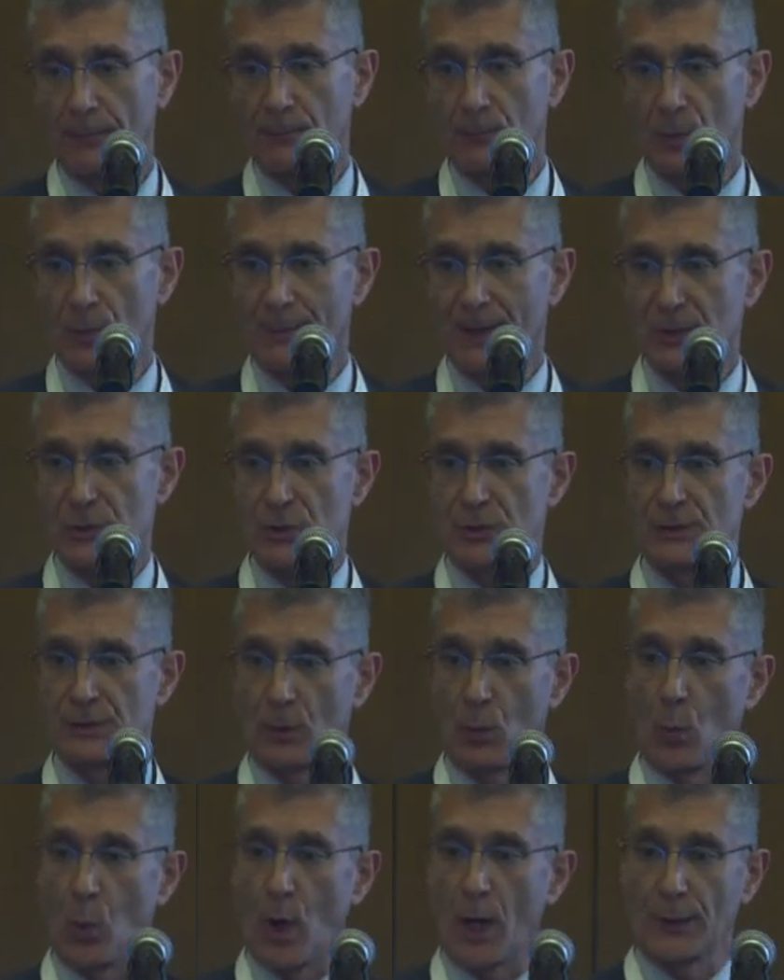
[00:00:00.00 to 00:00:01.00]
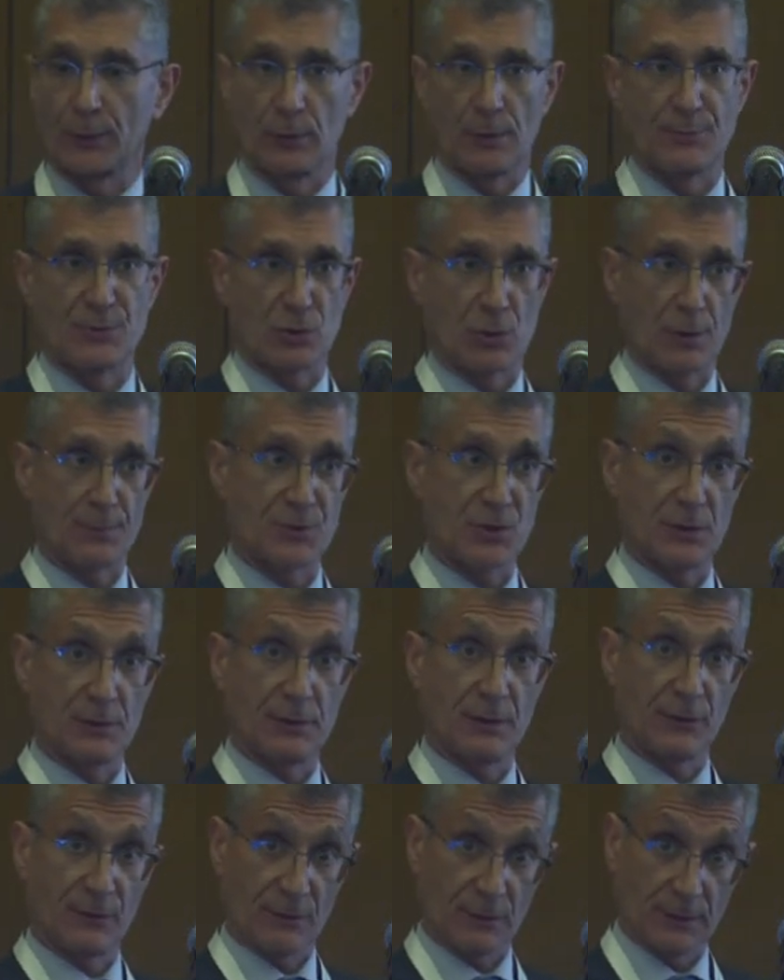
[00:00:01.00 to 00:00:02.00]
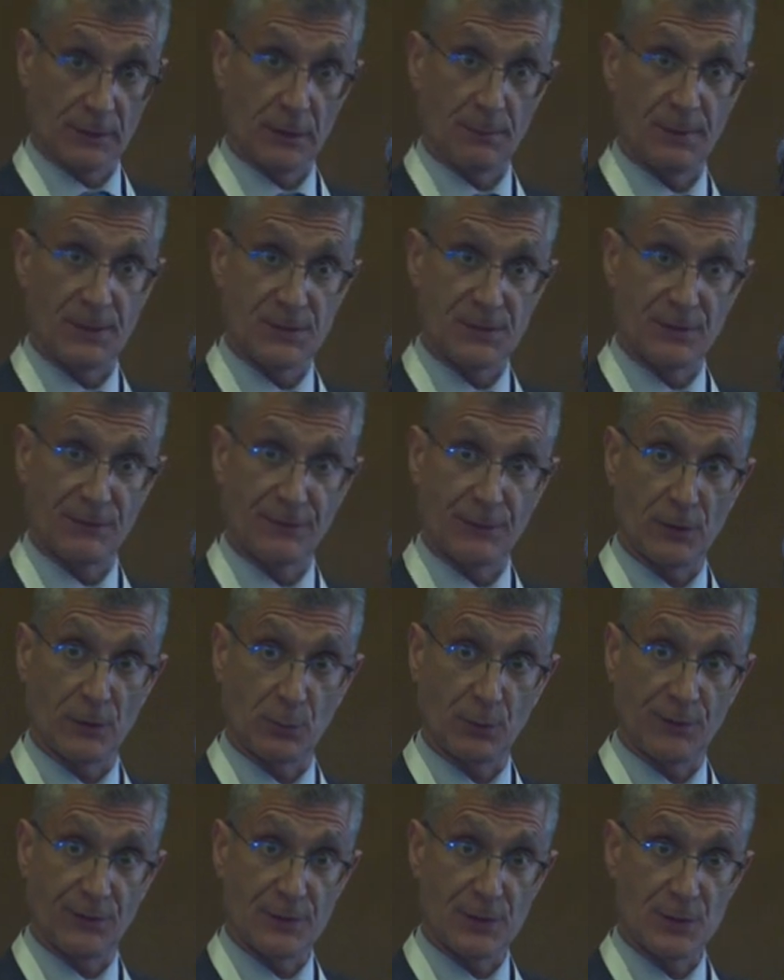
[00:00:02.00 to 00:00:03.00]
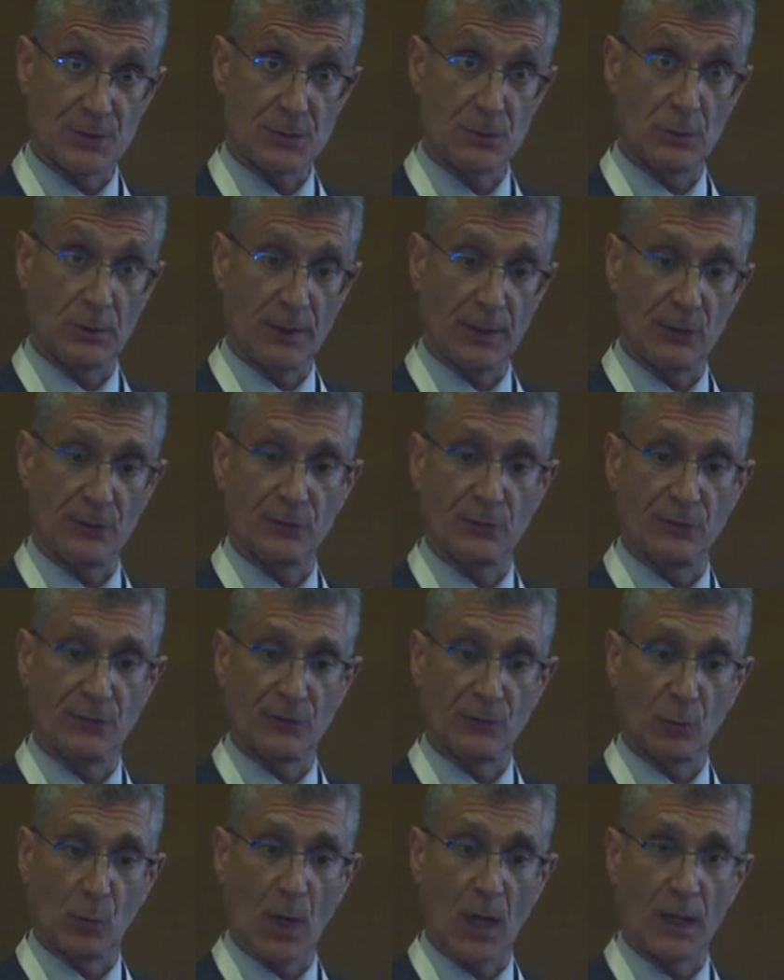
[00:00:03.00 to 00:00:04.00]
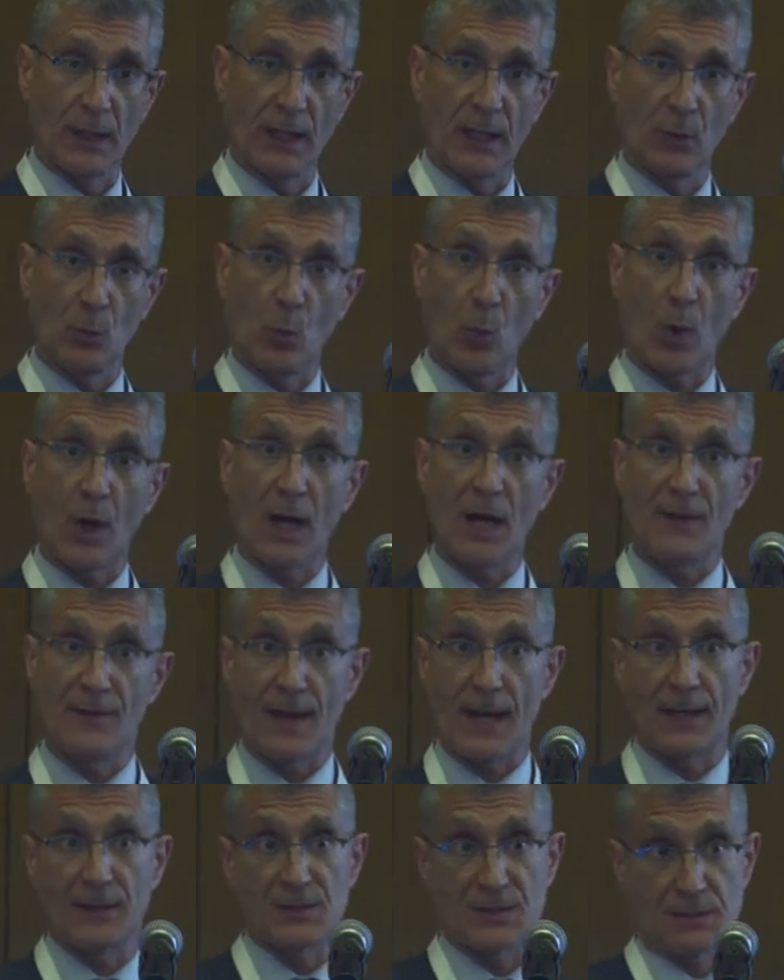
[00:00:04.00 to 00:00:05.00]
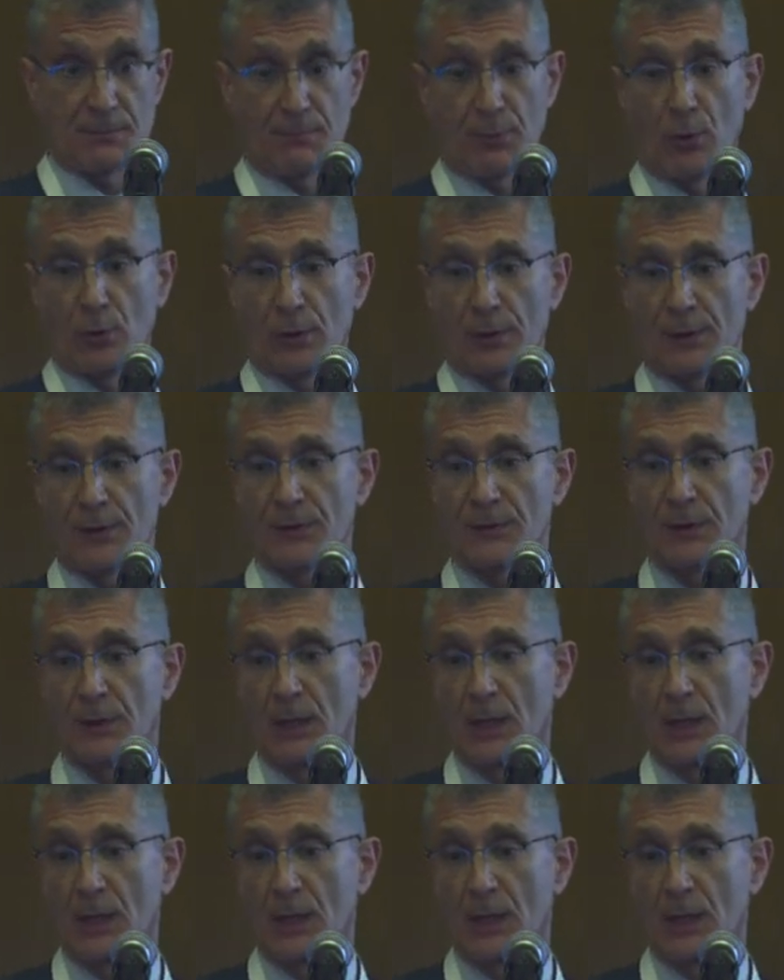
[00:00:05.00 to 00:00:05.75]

Mentioned water absorption is a little bit different with these two lasers as well, and why that is important.